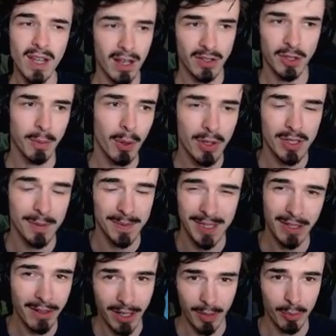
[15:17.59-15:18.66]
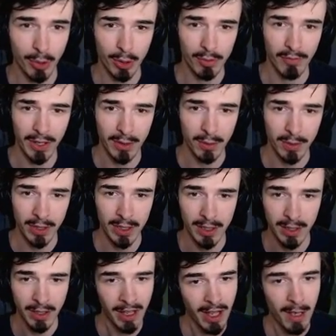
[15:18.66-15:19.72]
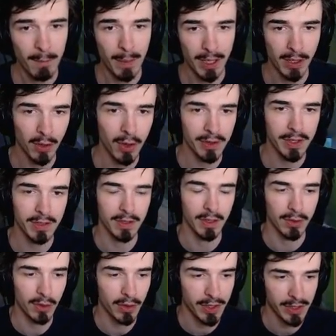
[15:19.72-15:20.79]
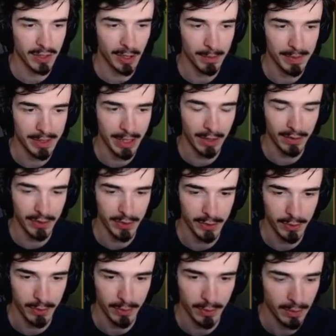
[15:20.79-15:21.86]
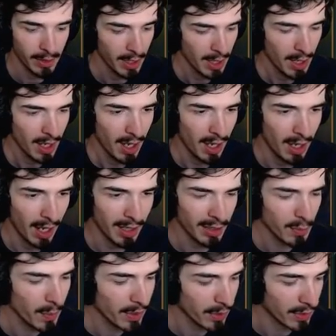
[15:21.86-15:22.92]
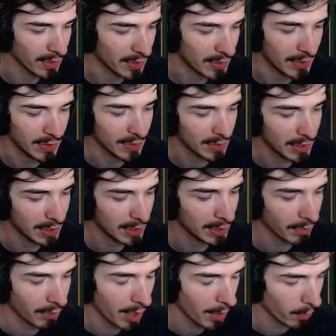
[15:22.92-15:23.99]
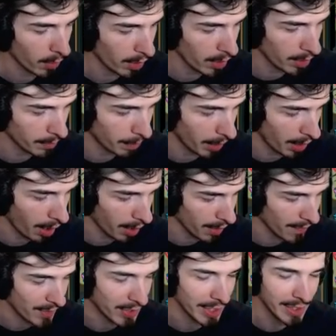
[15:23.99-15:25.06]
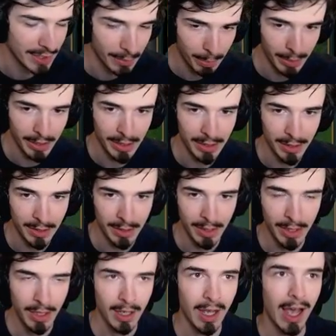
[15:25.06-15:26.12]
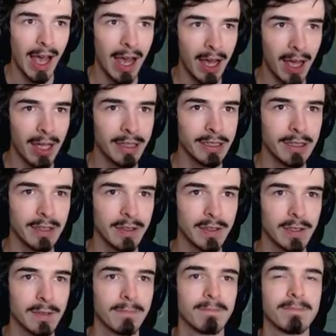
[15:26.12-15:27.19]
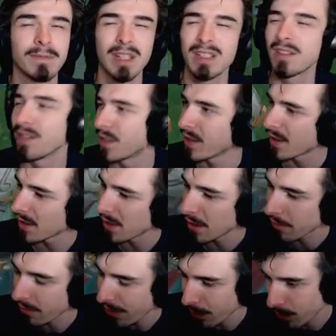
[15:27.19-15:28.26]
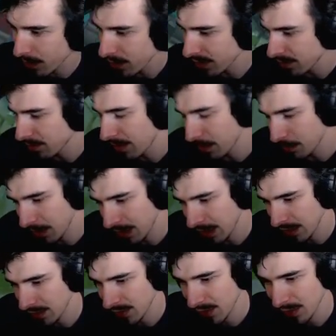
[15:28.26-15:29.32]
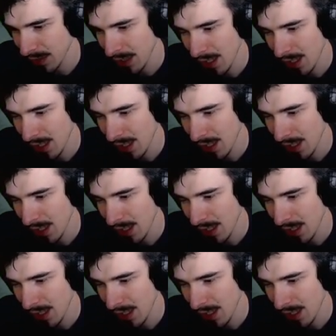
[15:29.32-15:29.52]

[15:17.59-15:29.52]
To be honest, I'm sounding like a broken record here, but a lot of this comes down to I don't know whether consistency is the right word, but kind of discipline. And is consistency the right word? Maybe it is.